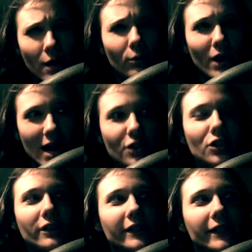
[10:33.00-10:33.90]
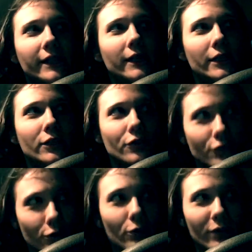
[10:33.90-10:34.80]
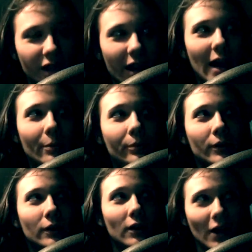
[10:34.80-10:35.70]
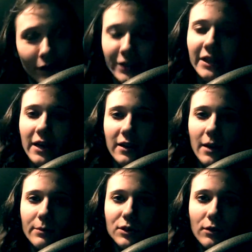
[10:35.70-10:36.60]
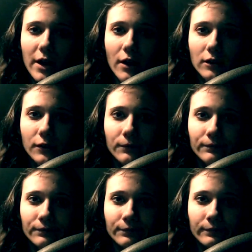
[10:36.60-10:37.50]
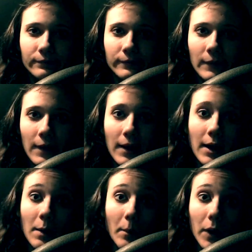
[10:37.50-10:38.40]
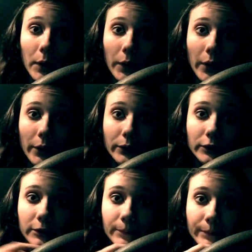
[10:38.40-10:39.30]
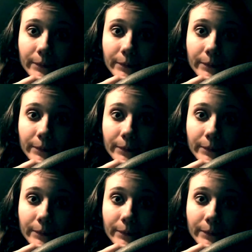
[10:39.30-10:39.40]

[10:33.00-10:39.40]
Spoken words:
I will actually do the recap on the day the episode airs. But who knows?